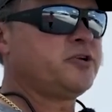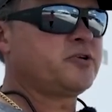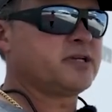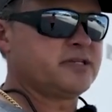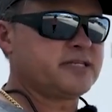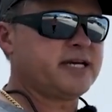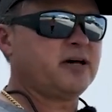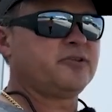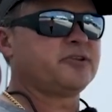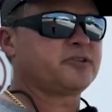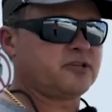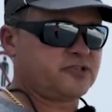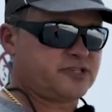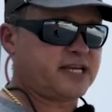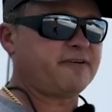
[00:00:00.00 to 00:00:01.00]
you can tell that
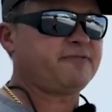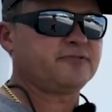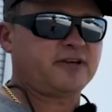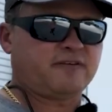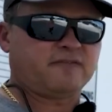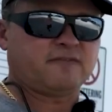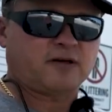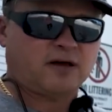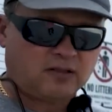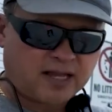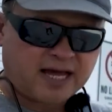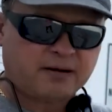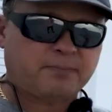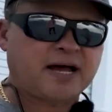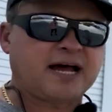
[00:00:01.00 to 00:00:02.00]
there's definitely a
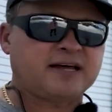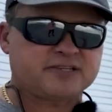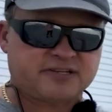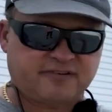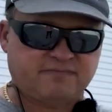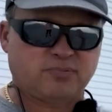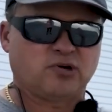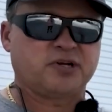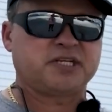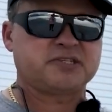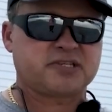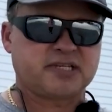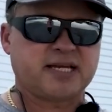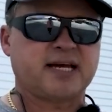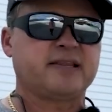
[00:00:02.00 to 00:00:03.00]
lot of positive
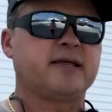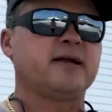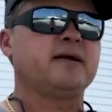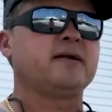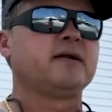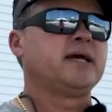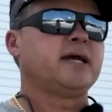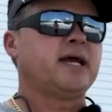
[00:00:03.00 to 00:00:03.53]
buoyancy on there.